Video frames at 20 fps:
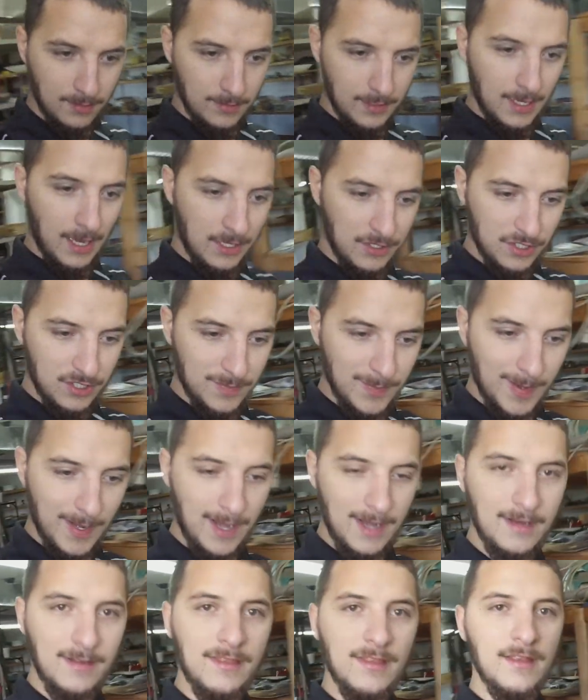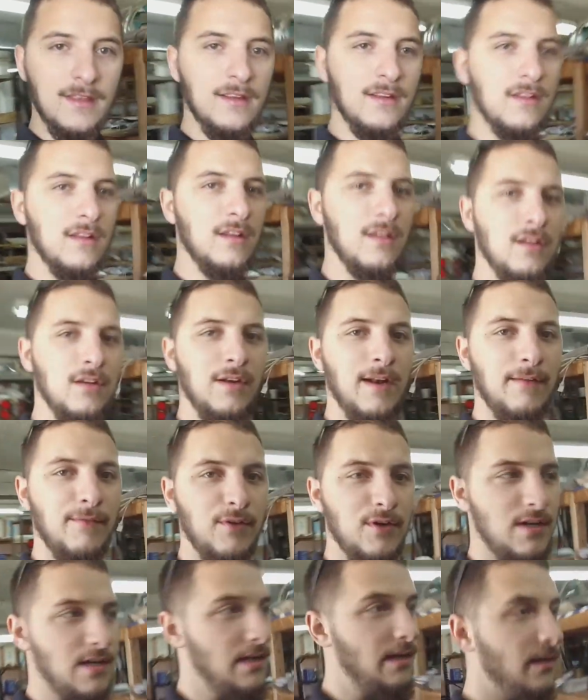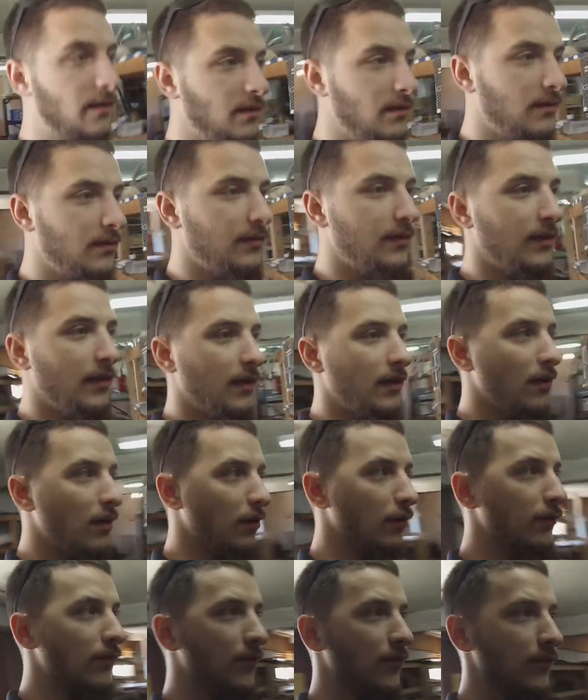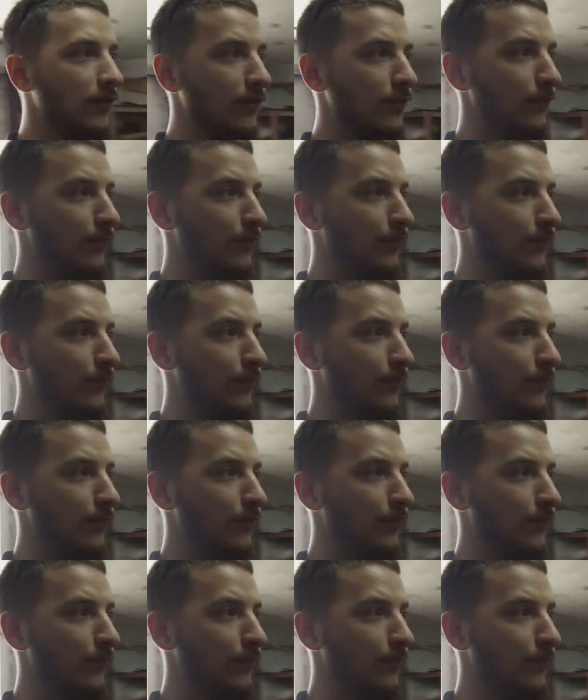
They got just about anything you'd ever need in Nolt's.